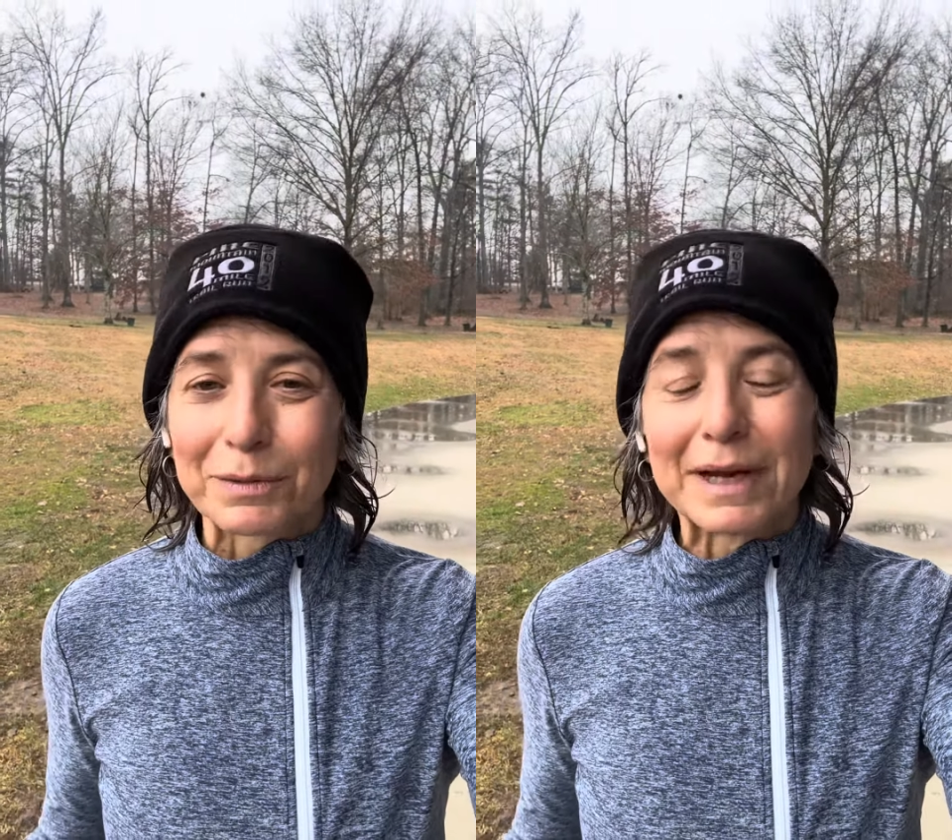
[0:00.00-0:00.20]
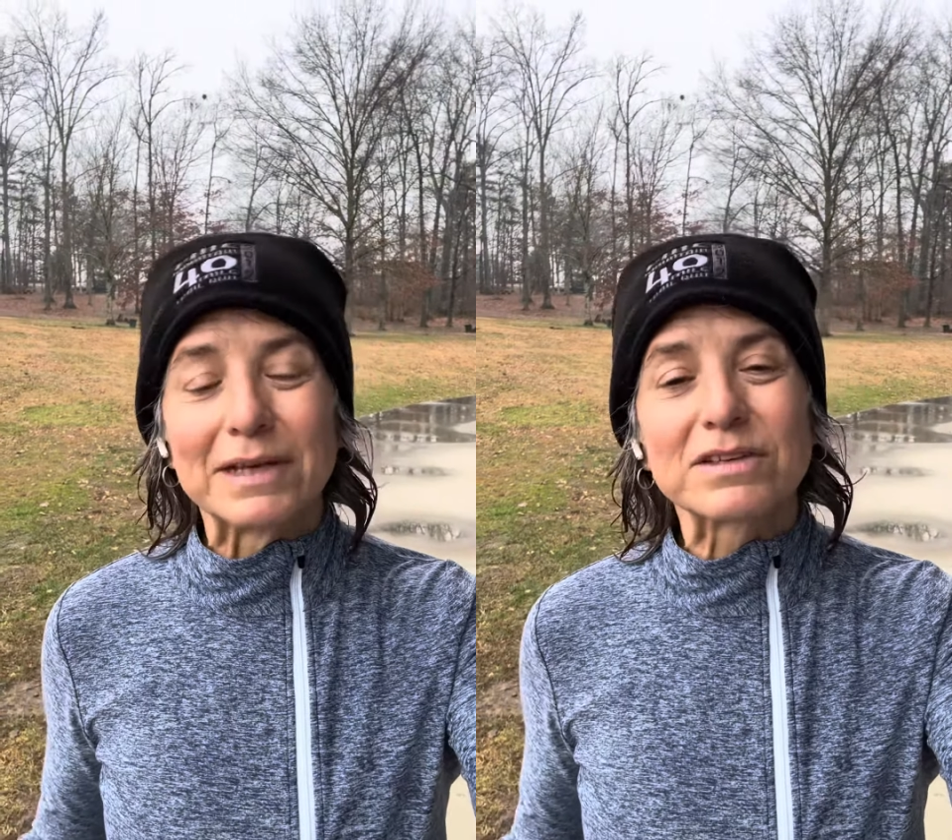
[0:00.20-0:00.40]

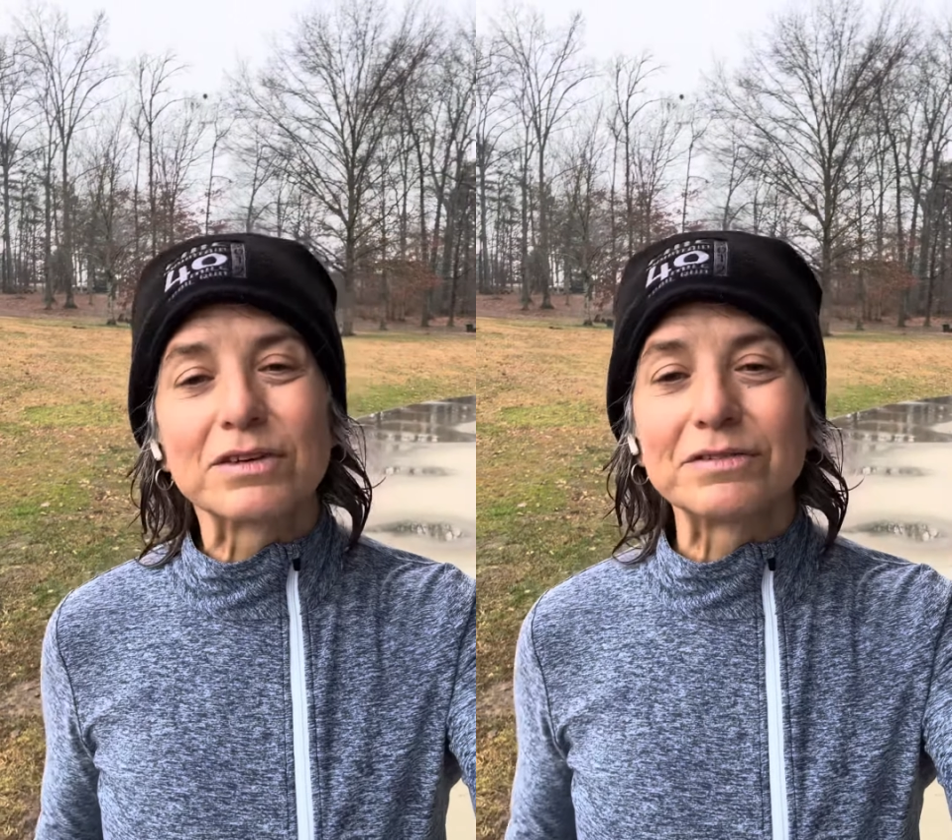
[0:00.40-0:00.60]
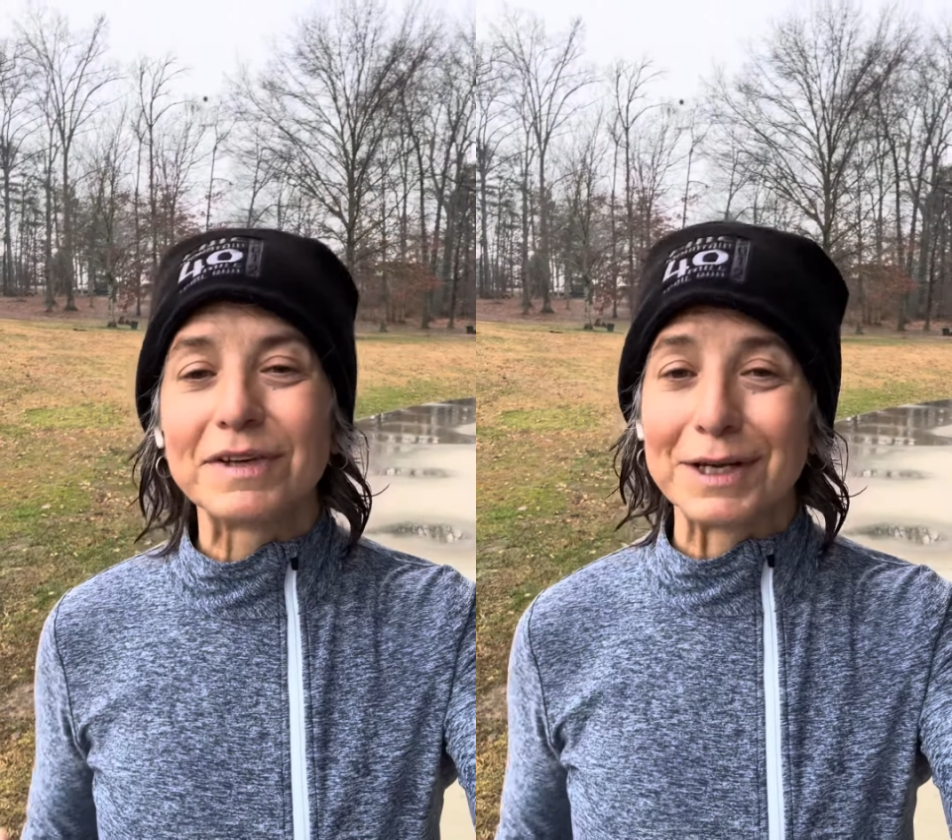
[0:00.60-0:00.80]
rain to
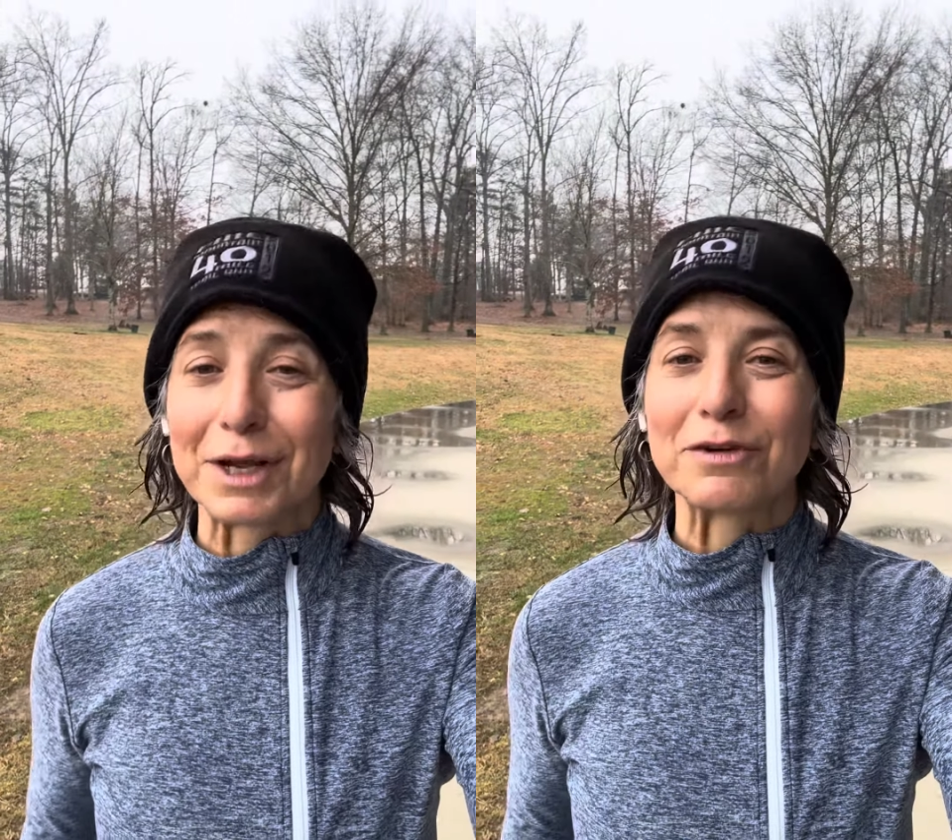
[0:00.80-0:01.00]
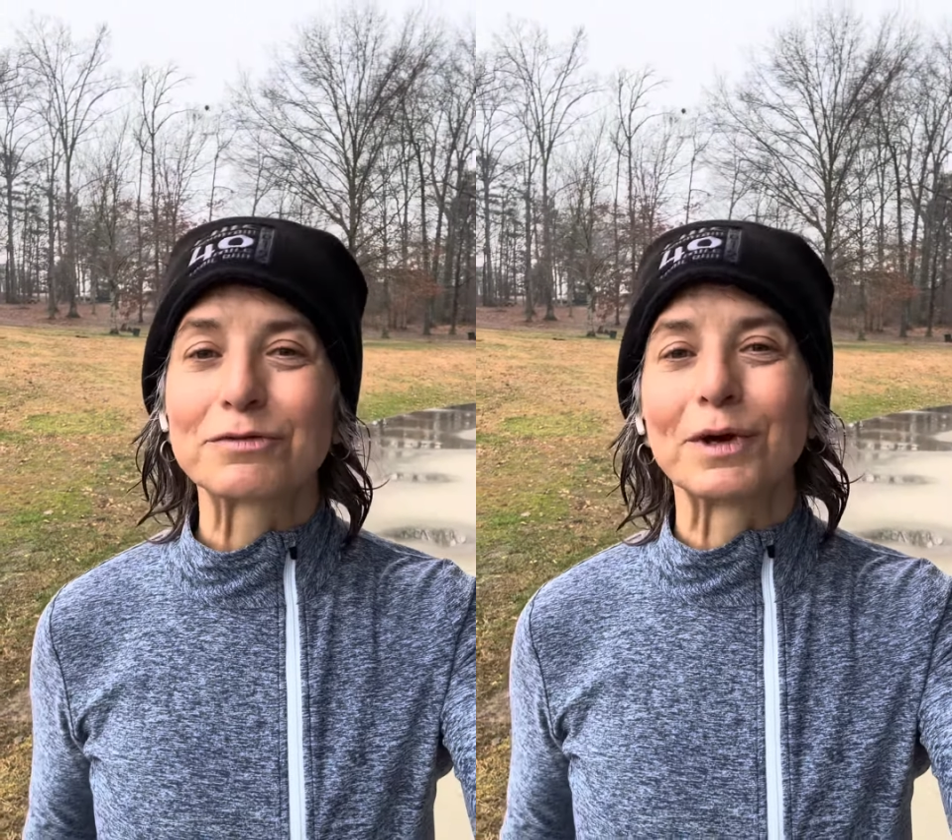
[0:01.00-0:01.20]
do a
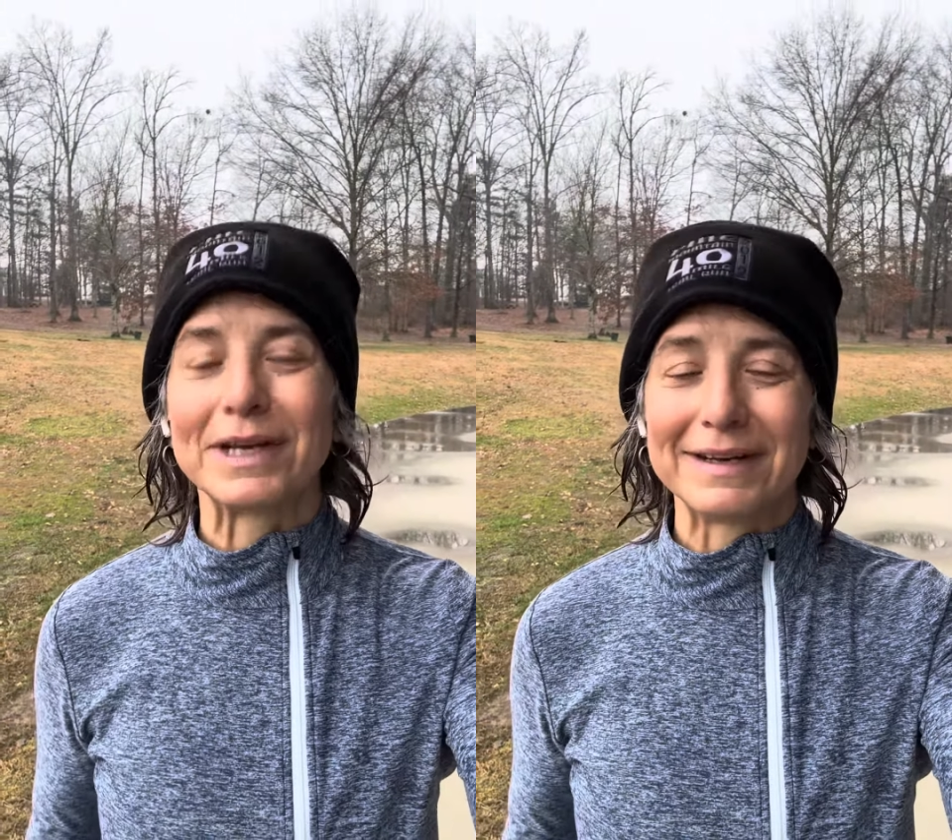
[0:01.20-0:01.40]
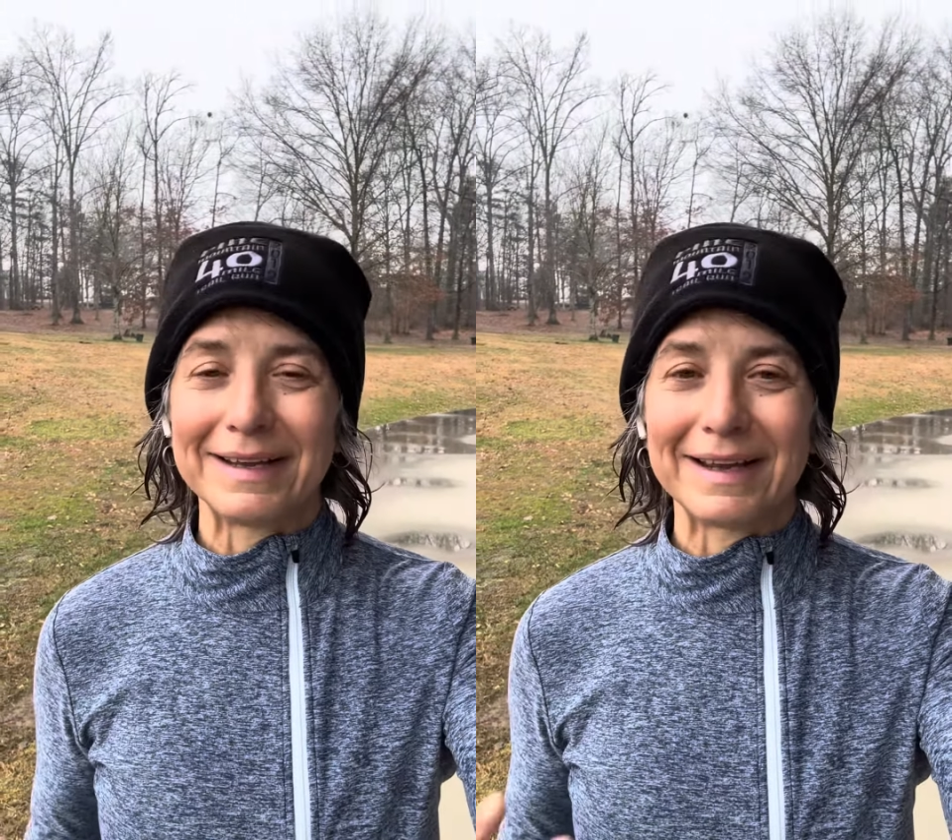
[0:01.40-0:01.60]
video for you
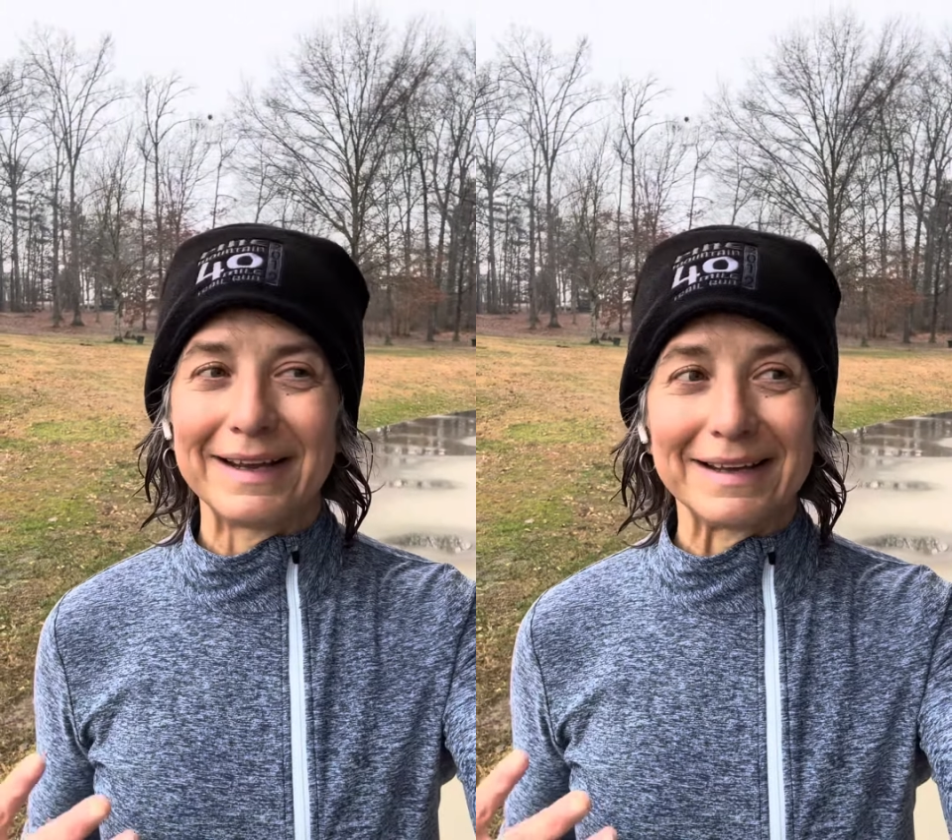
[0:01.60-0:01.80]
today,